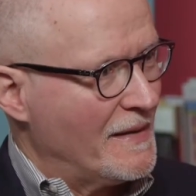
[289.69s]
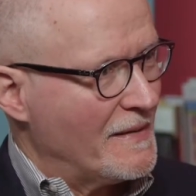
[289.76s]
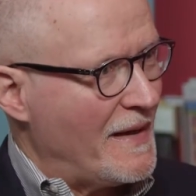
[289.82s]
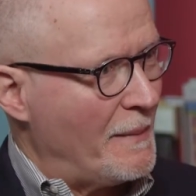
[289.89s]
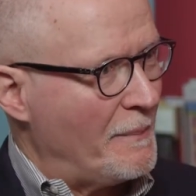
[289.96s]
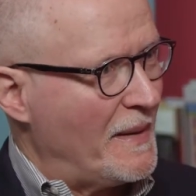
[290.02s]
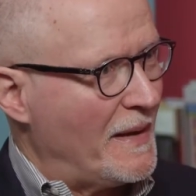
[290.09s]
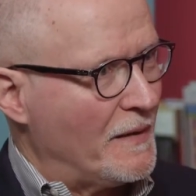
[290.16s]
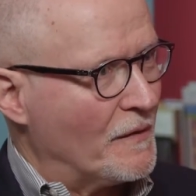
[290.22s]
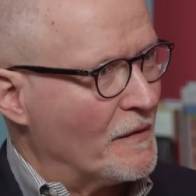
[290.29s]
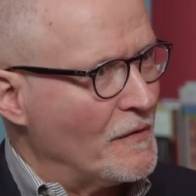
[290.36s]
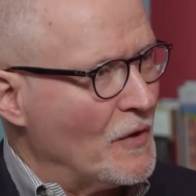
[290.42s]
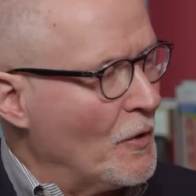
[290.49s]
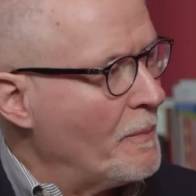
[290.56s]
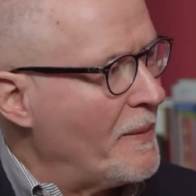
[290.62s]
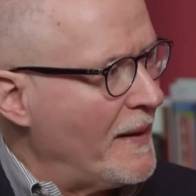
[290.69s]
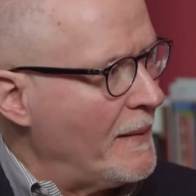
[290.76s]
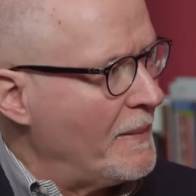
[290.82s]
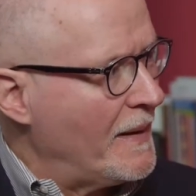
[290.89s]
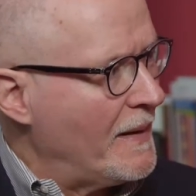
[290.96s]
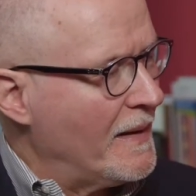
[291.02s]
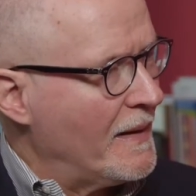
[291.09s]
That means no
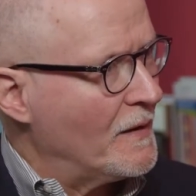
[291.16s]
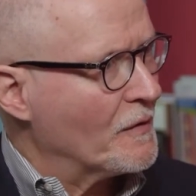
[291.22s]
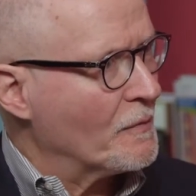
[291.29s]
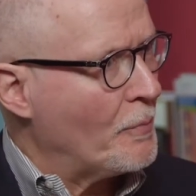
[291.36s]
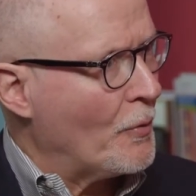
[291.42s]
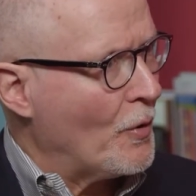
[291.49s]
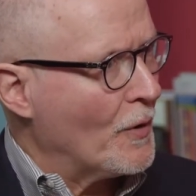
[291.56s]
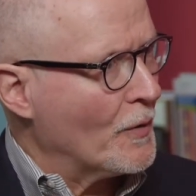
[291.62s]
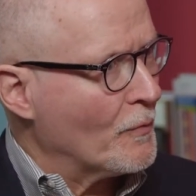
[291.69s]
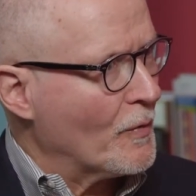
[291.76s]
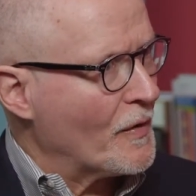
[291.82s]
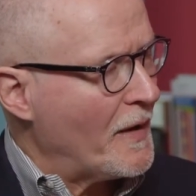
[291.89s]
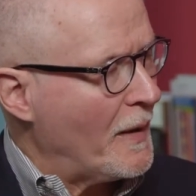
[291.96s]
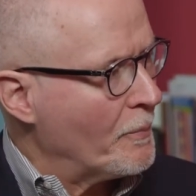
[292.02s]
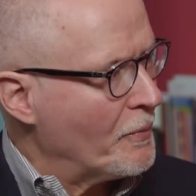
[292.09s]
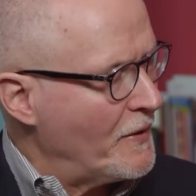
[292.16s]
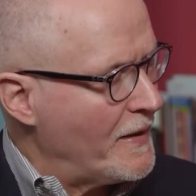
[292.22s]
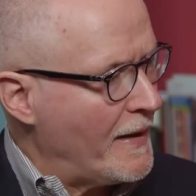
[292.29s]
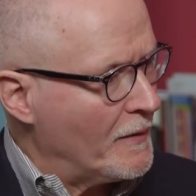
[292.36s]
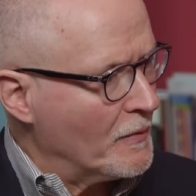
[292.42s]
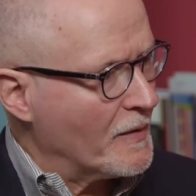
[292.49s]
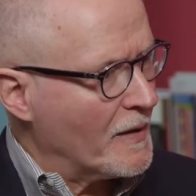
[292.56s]
baby is born without
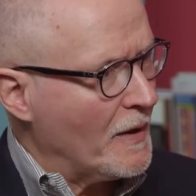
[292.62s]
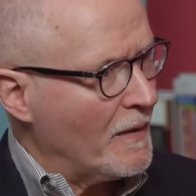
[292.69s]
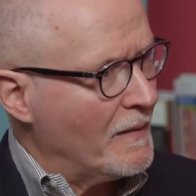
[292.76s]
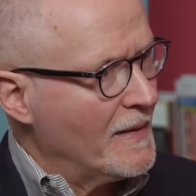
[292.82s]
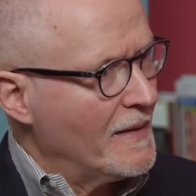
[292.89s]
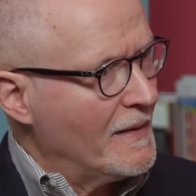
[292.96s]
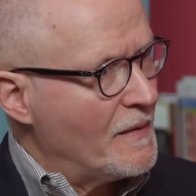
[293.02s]
prenatal care.